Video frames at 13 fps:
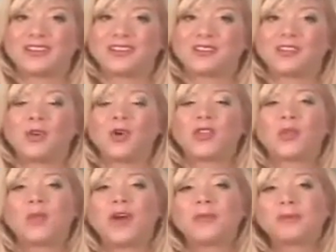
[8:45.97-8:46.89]
So you
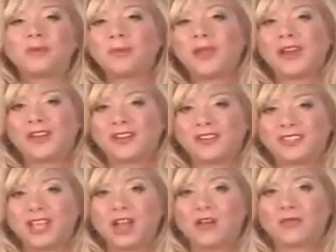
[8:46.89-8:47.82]
want to prepare
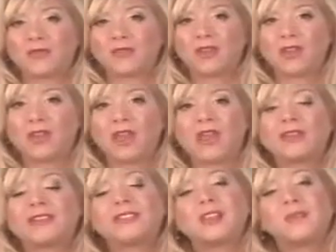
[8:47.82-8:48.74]
yourself.
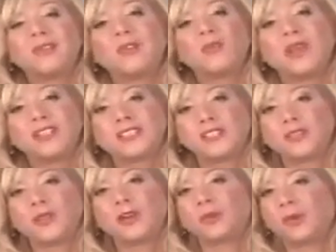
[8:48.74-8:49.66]
And some of the ways that
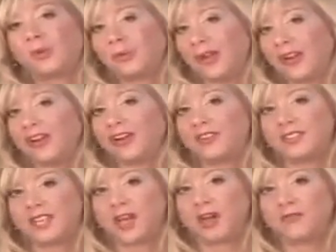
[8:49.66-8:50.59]
you can prepare
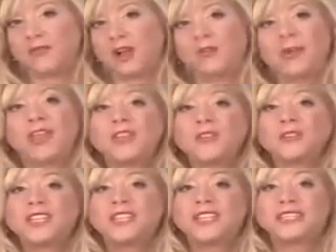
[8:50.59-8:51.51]
yourself are by
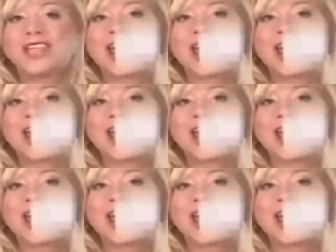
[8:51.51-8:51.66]
using this